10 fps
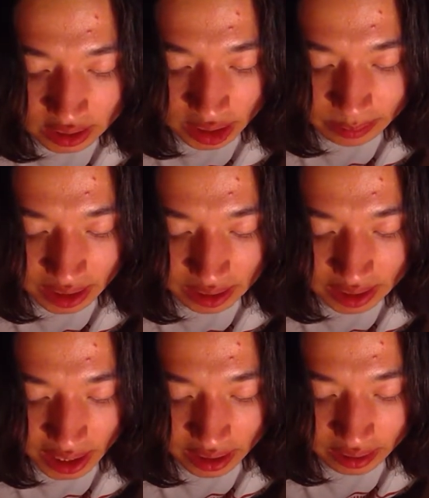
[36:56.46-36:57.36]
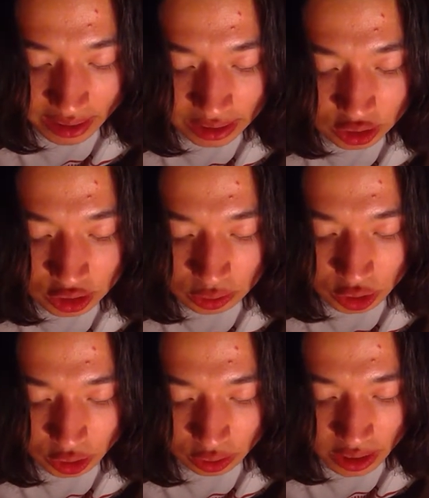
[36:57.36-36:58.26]
times out of 10, it's
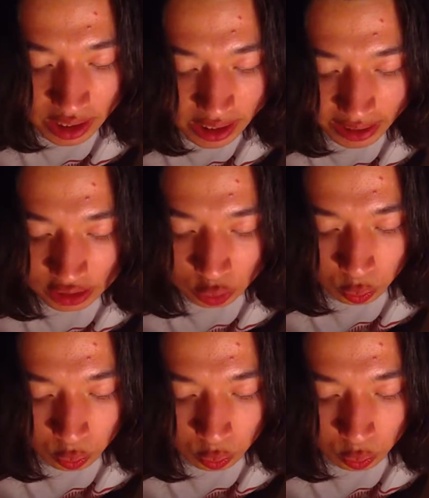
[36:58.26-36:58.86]
neutral. It's